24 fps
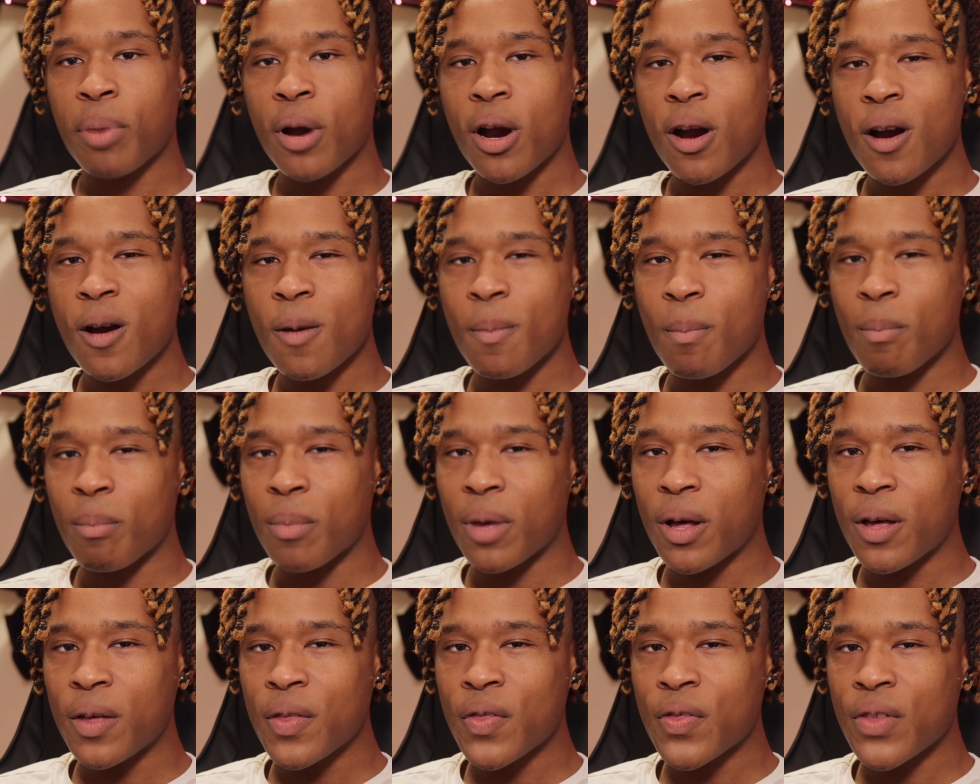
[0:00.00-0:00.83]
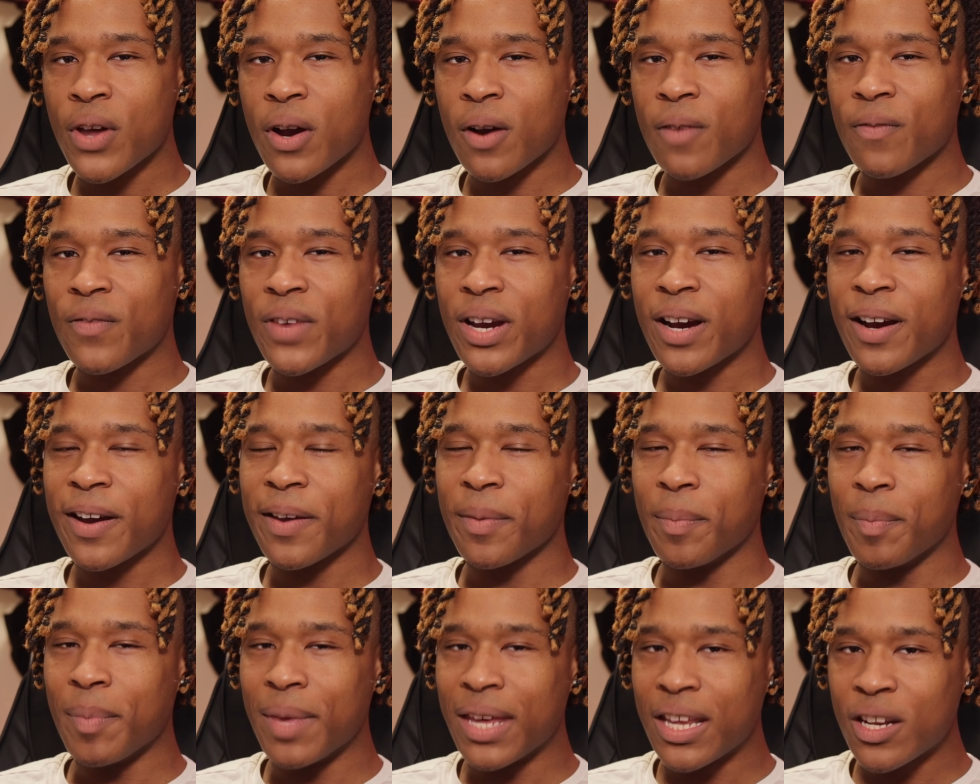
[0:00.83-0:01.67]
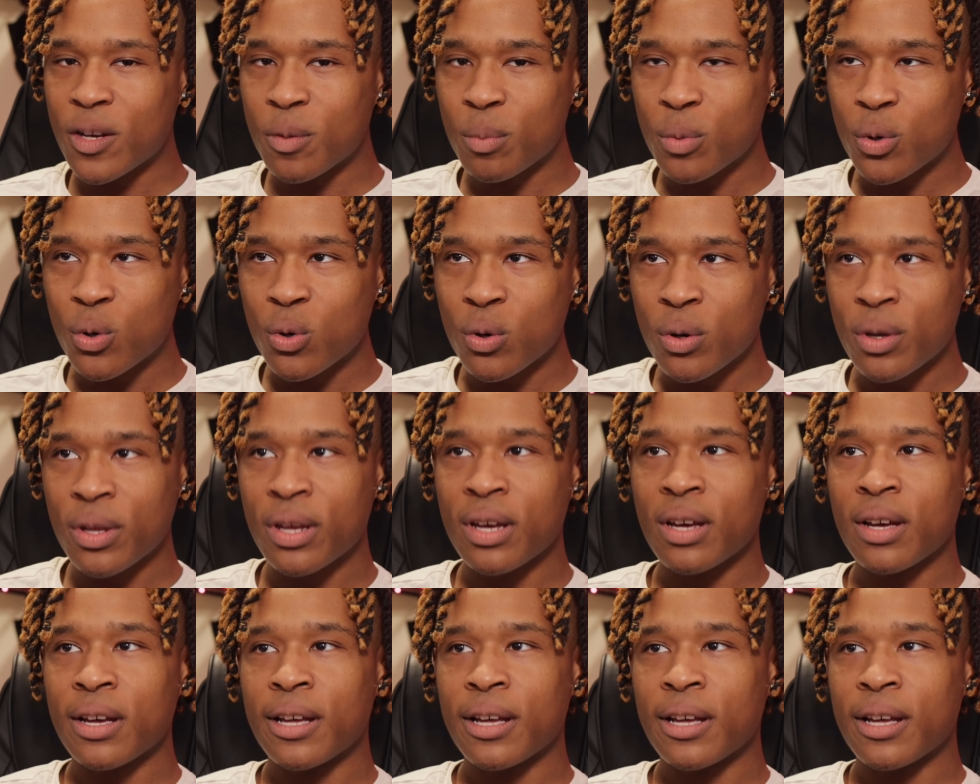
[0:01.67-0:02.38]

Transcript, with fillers: per month are very minimal.